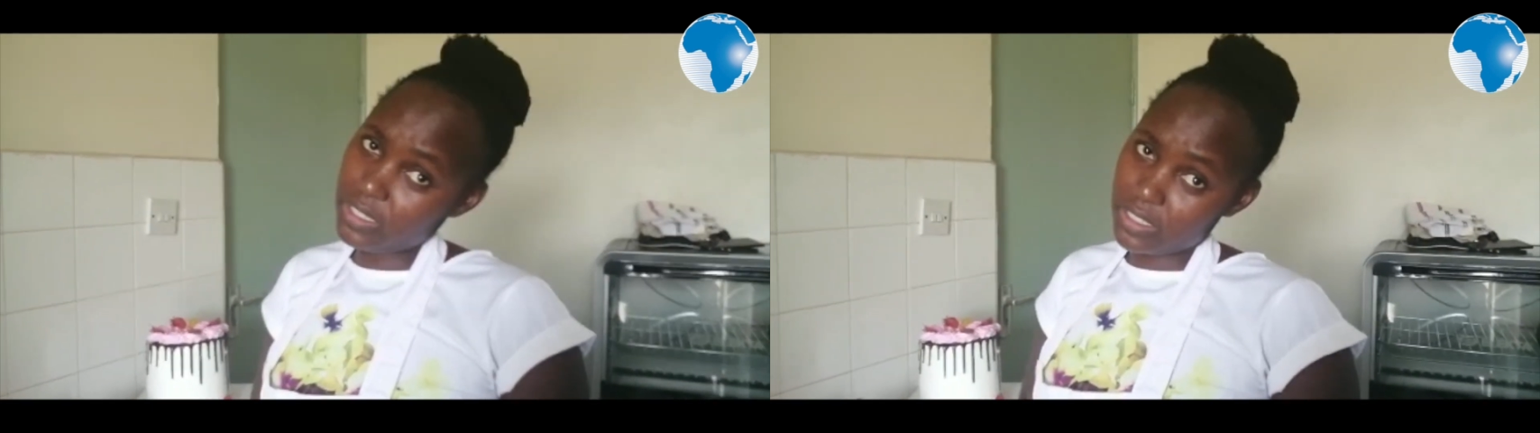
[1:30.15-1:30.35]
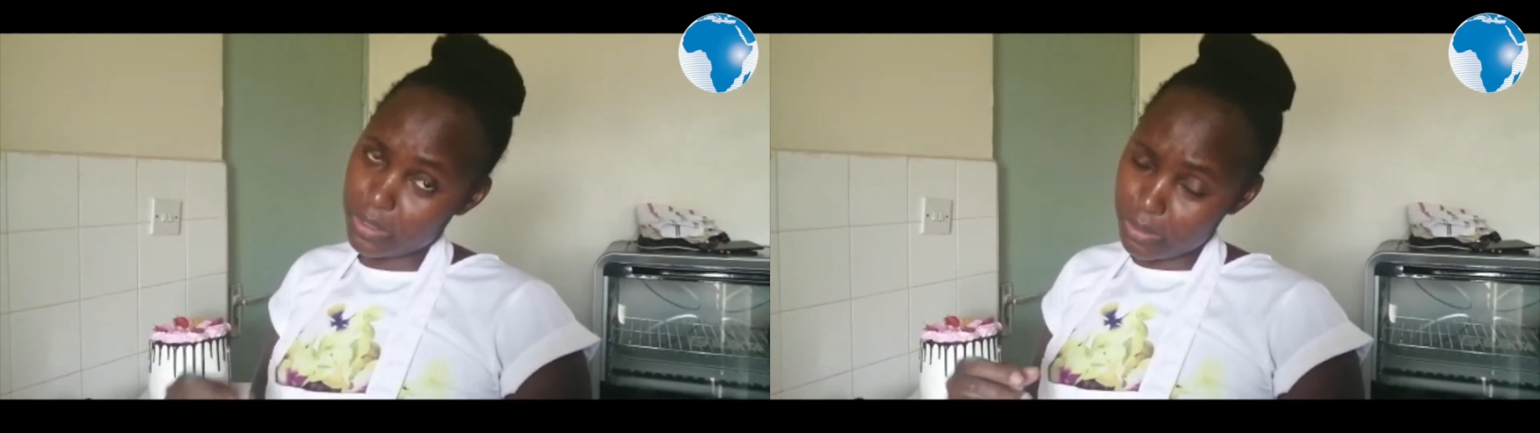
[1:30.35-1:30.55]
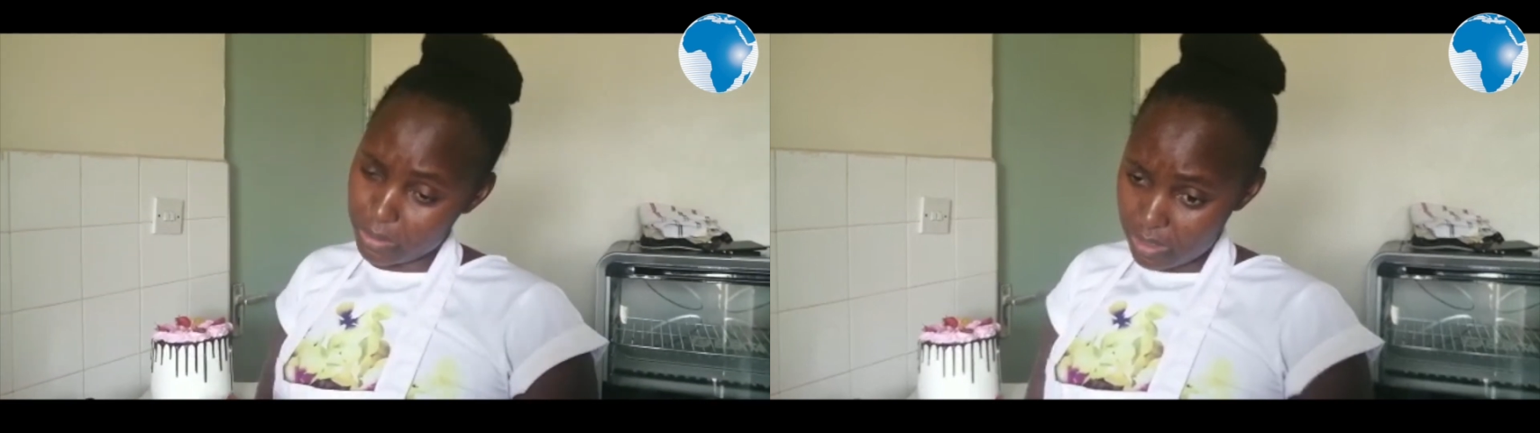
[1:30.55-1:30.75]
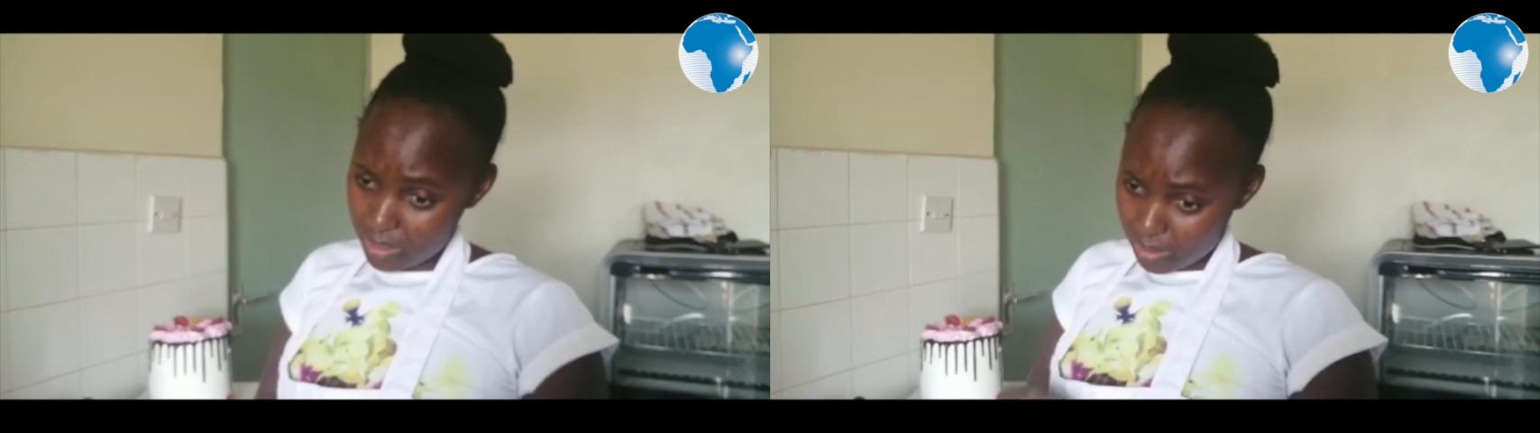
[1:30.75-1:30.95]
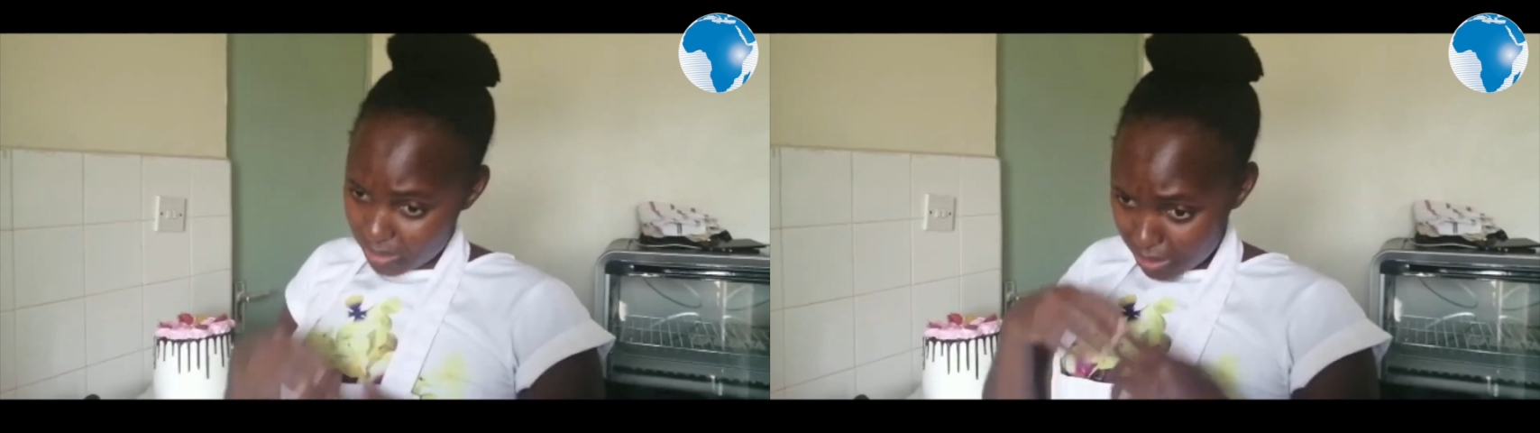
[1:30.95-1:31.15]
So
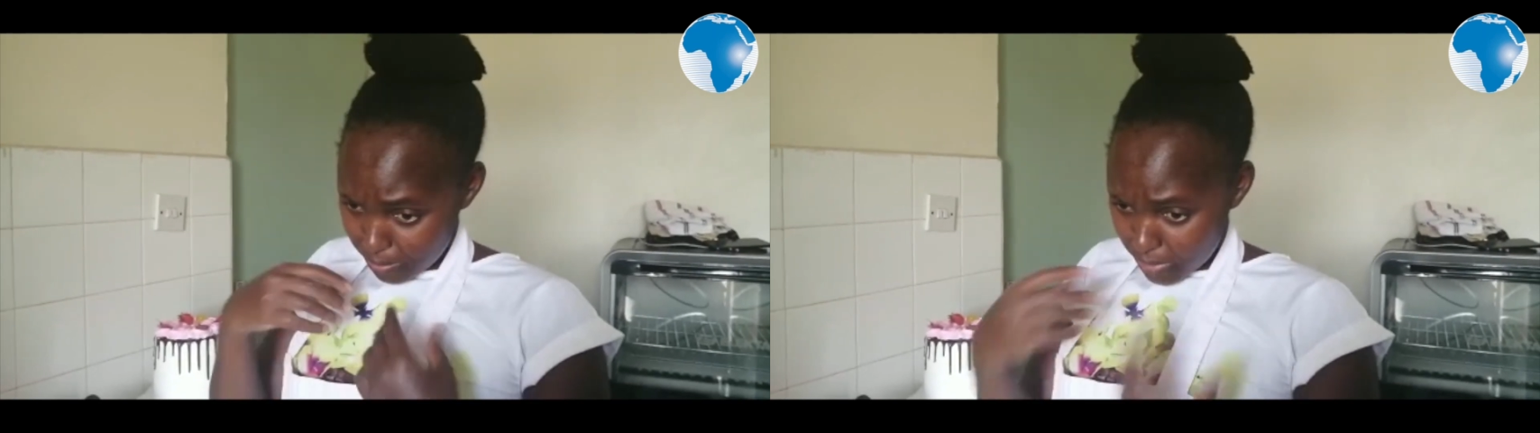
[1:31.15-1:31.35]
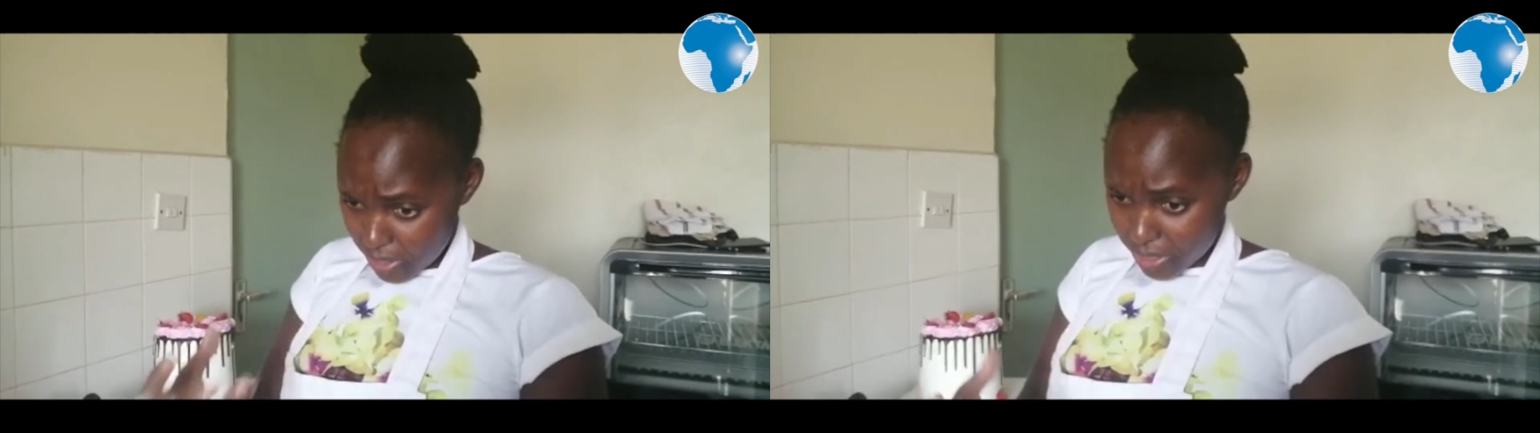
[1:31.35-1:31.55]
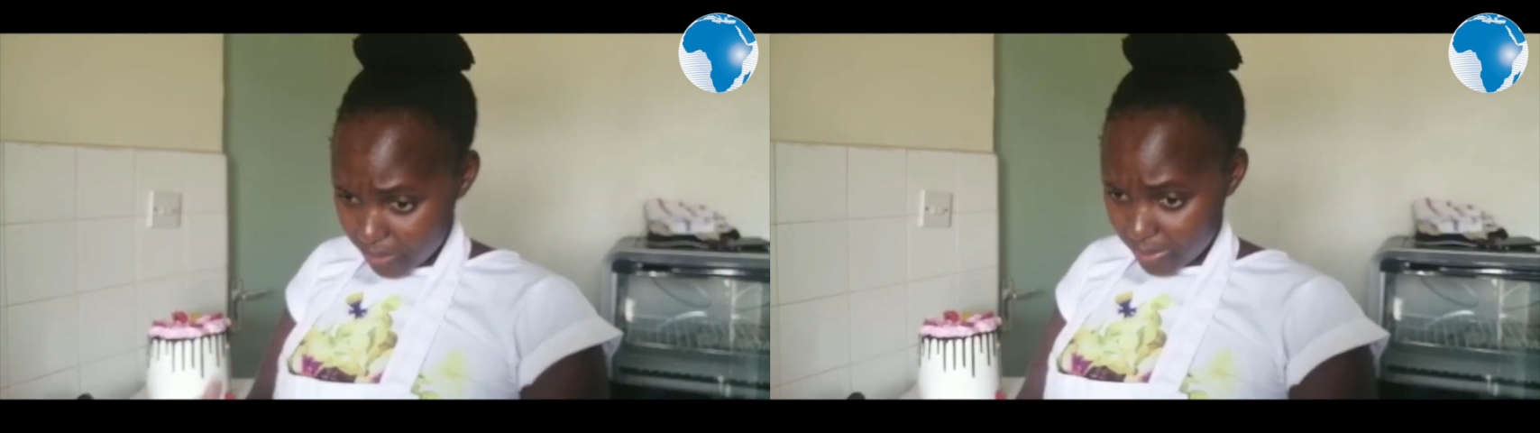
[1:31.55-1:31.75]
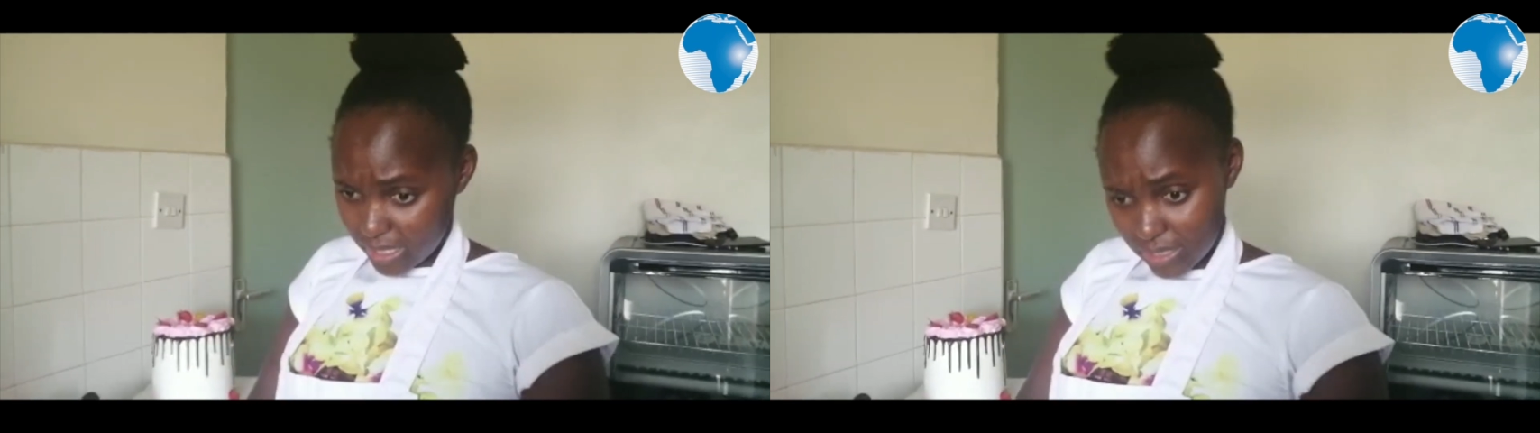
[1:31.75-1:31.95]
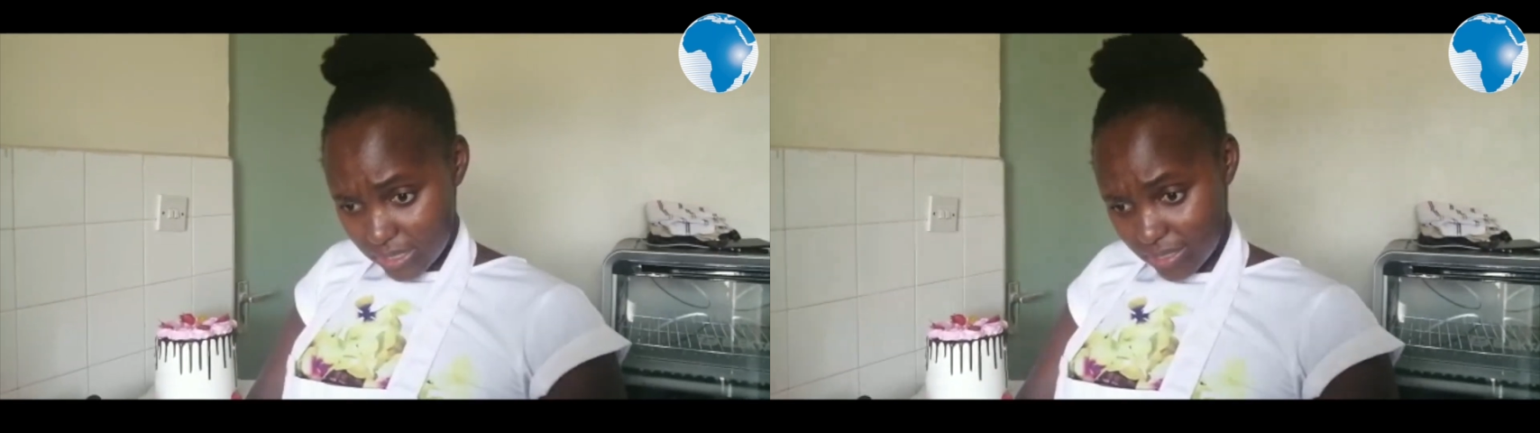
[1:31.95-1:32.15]
the more you
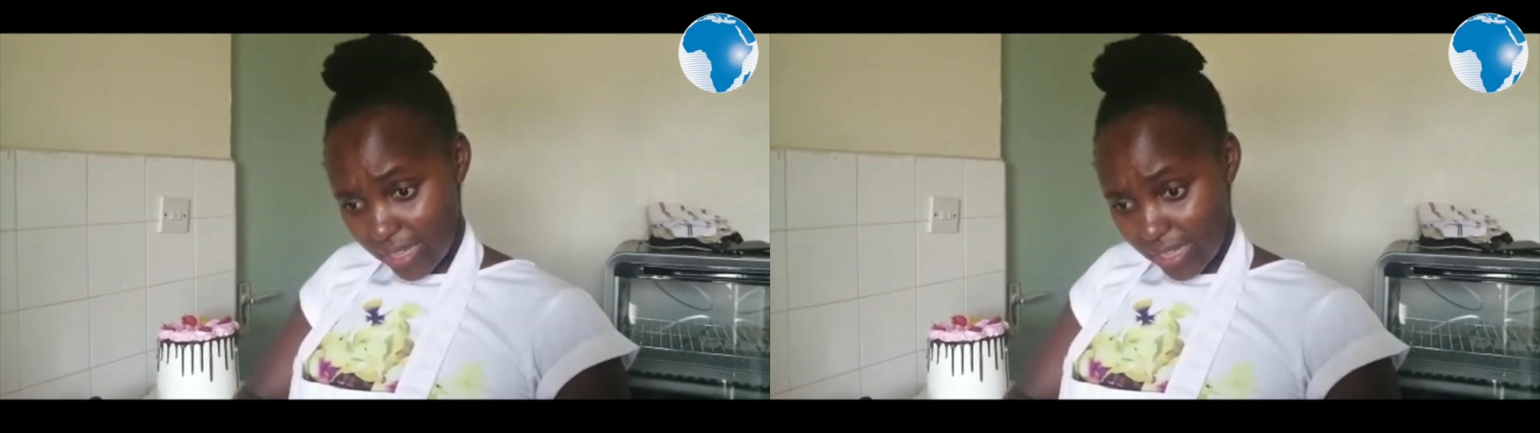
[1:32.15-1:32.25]
want,